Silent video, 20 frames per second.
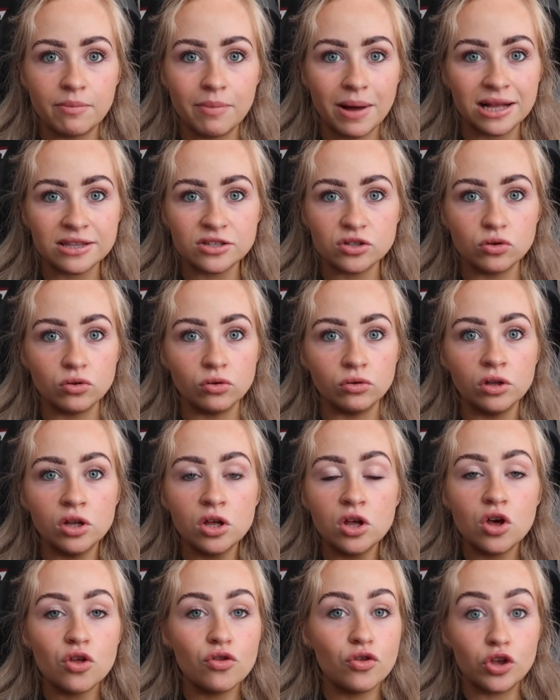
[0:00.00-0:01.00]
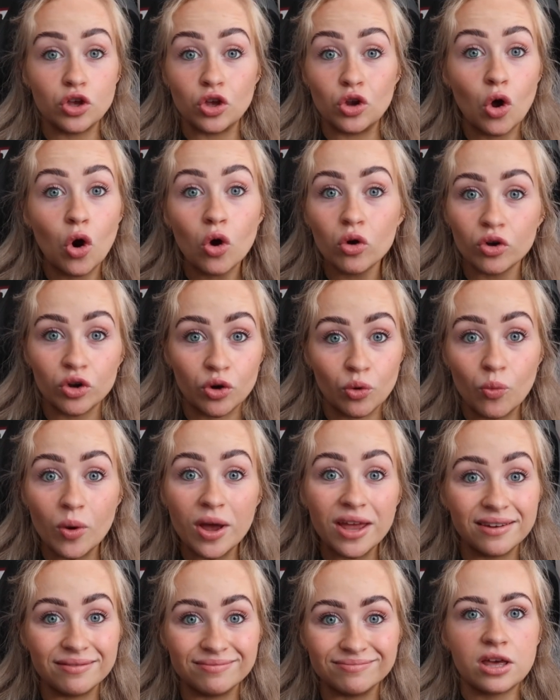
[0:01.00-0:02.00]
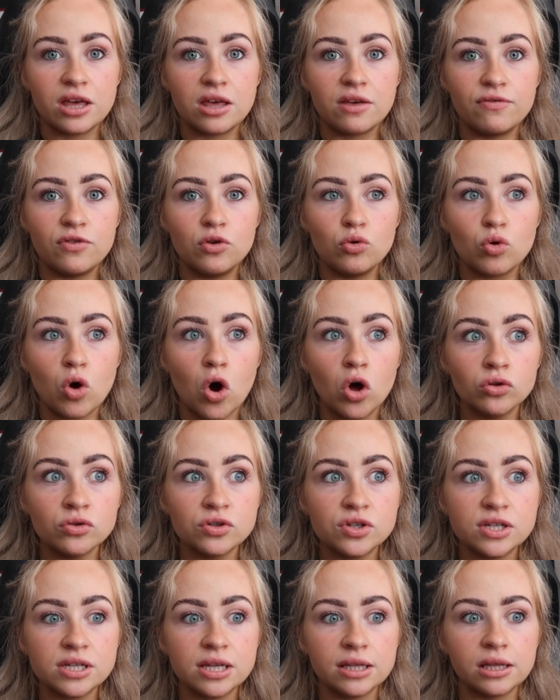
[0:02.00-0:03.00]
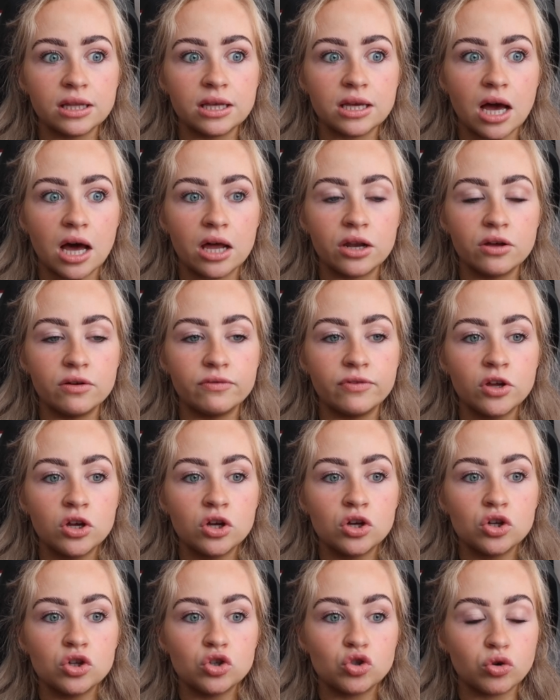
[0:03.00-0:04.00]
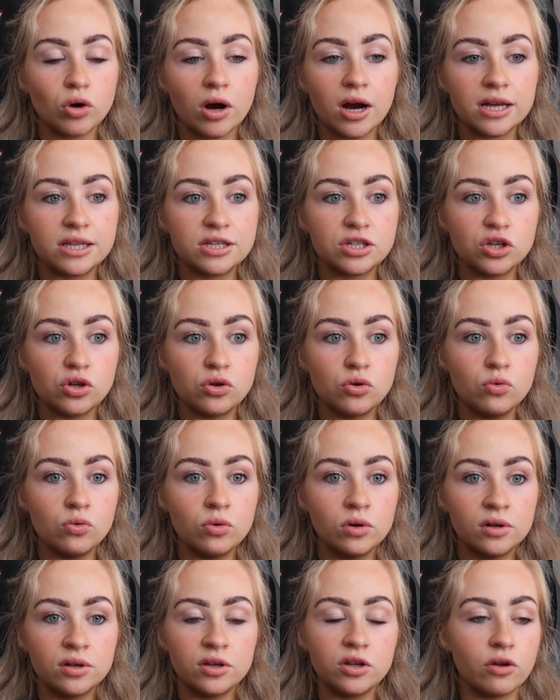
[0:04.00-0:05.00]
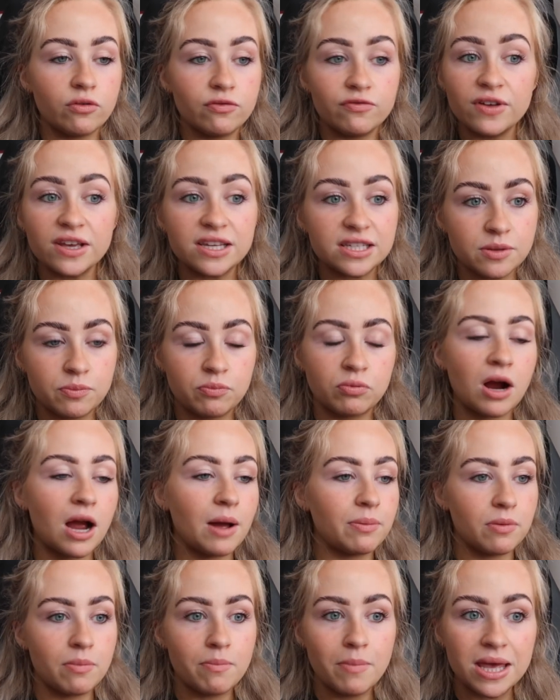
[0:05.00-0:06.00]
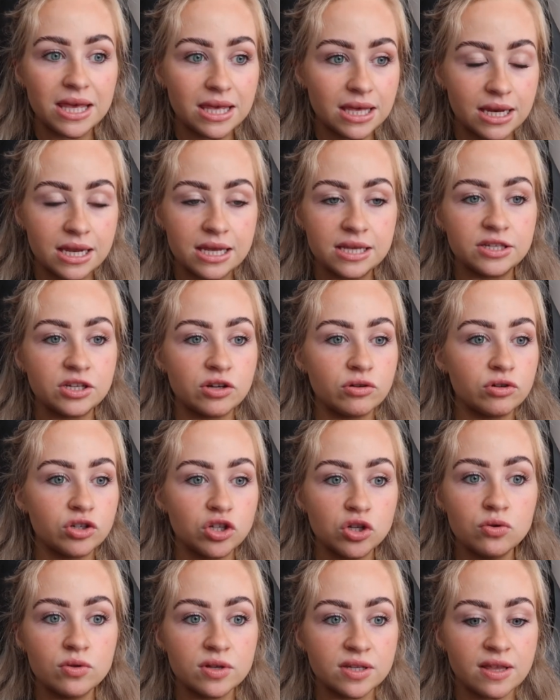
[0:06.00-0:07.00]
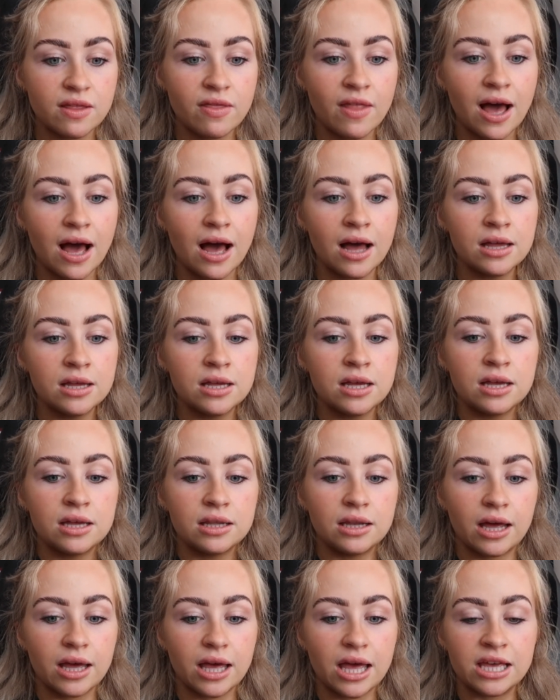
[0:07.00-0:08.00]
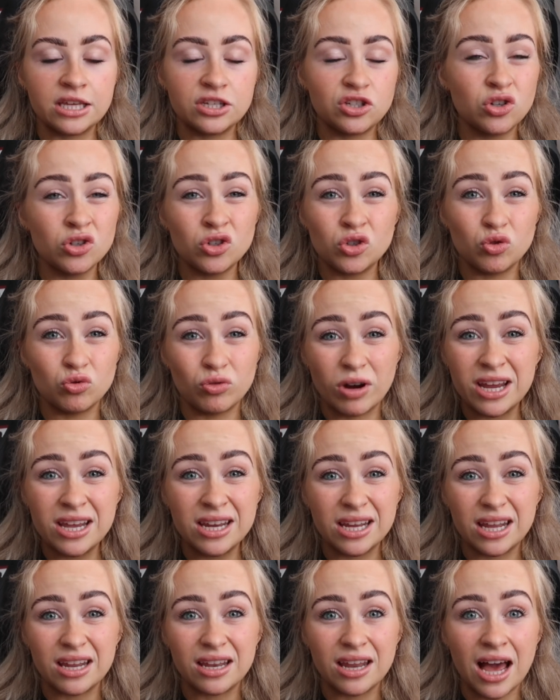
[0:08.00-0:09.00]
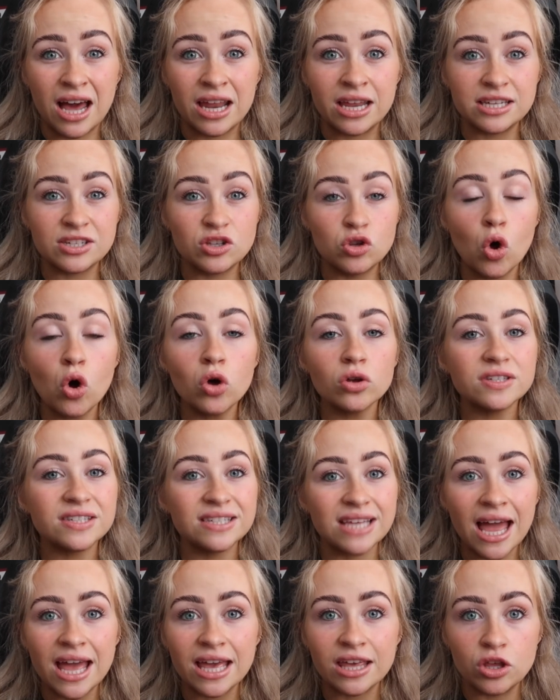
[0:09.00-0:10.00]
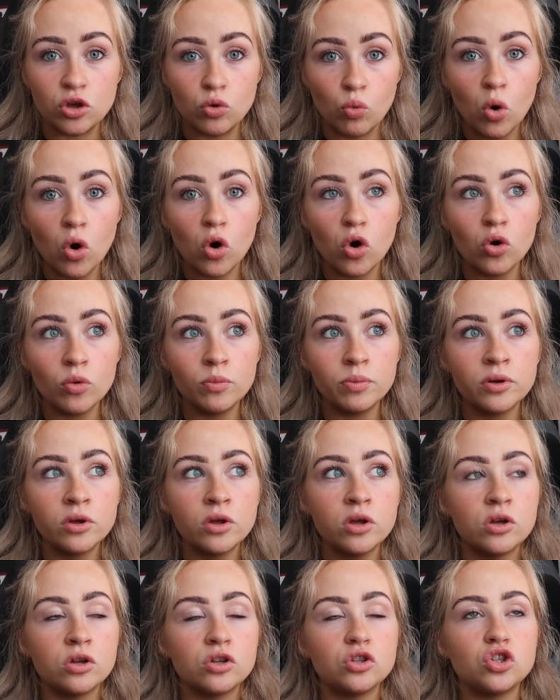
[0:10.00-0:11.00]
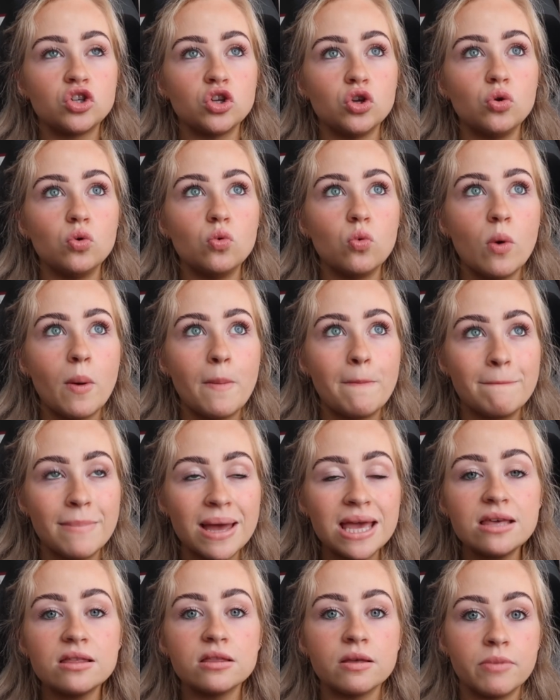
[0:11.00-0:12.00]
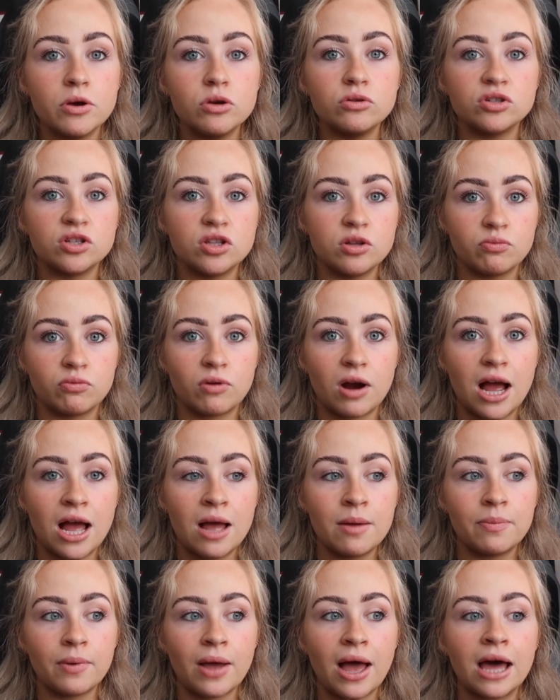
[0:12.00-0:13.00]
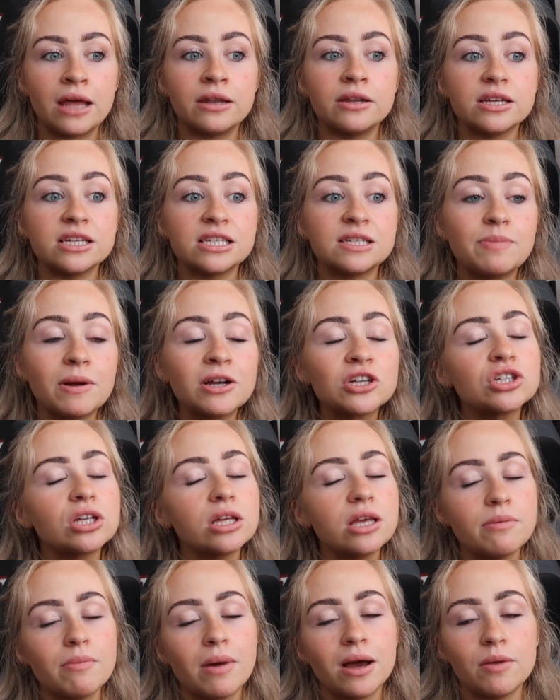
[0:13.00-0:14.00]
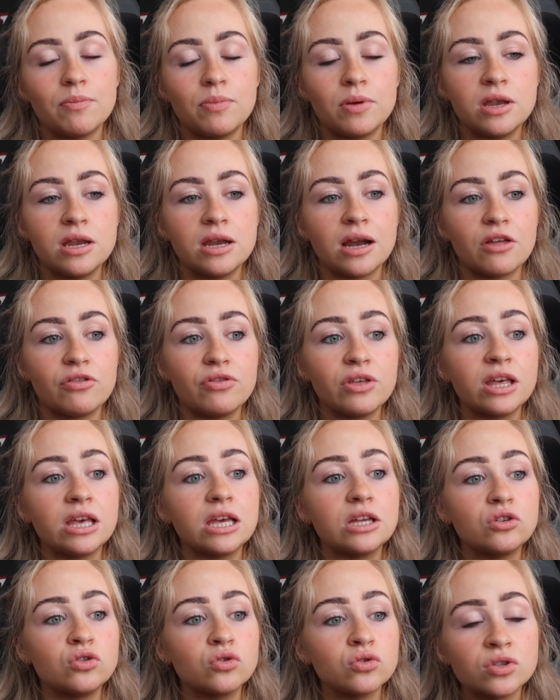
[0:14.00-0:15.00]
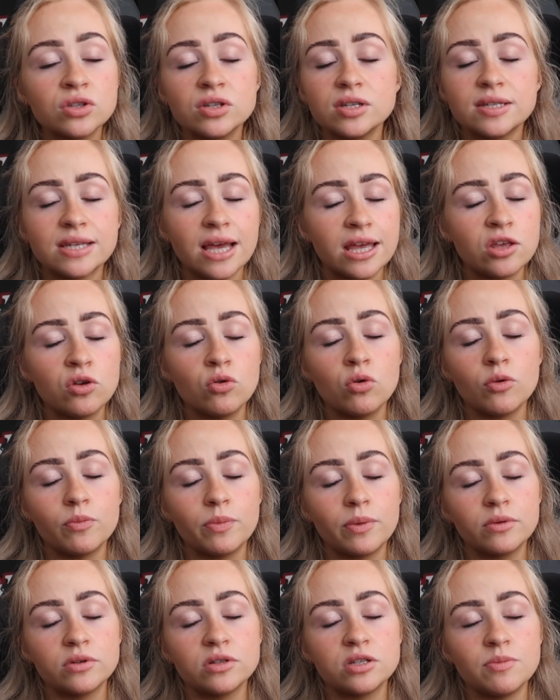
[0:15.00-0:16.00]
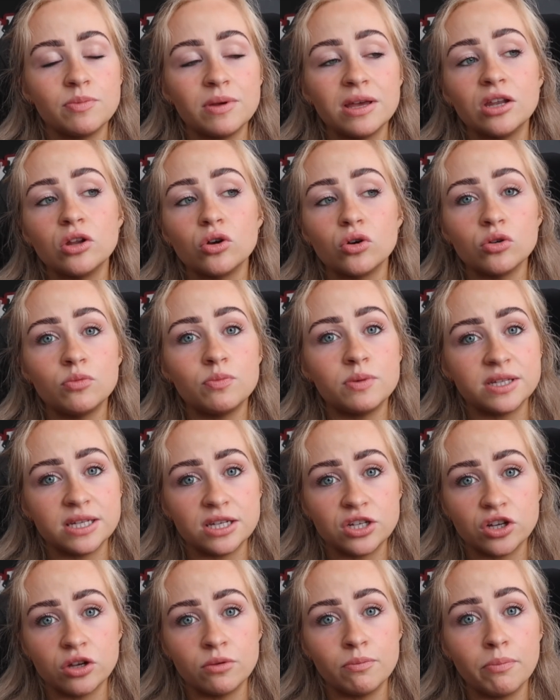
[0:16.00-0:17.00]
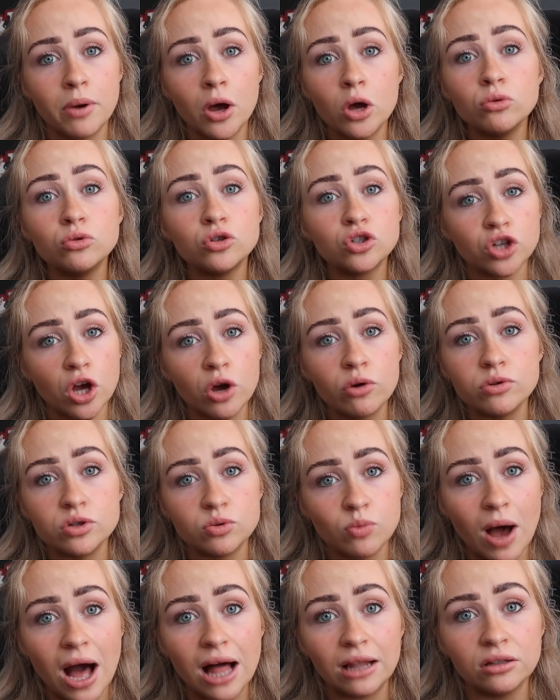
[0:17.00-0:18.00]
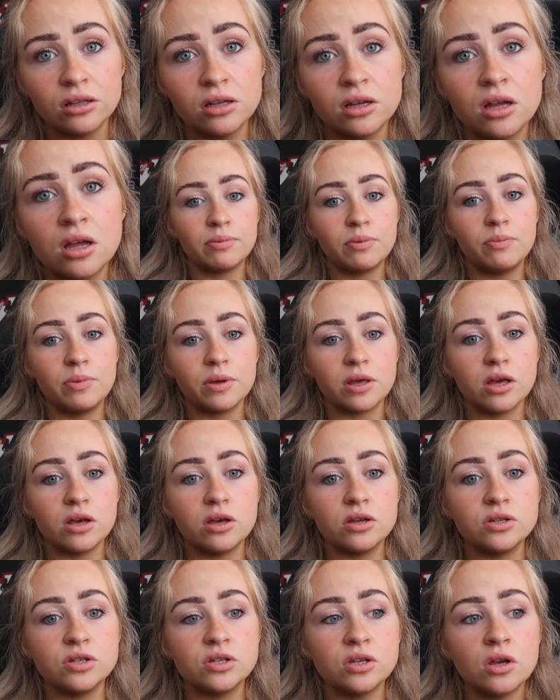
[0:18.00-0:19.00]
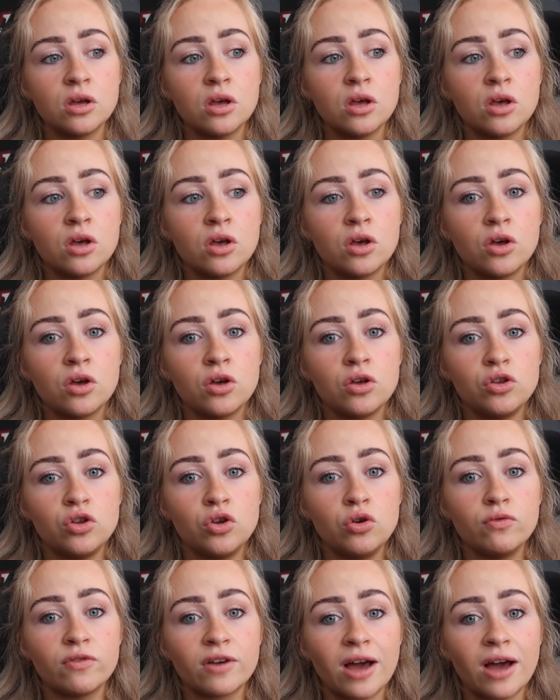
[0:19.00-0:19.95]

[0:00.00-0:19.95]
a battle that you're not gonna win. I think if you constantly kind of try to, you know, fix the prep and make it easier and do this and that, like, it's just draining, and it's not setting you up to make the most of the prep. And especially in my opinion, I think it doesn't set you up to be in a good position post-show as well, because you've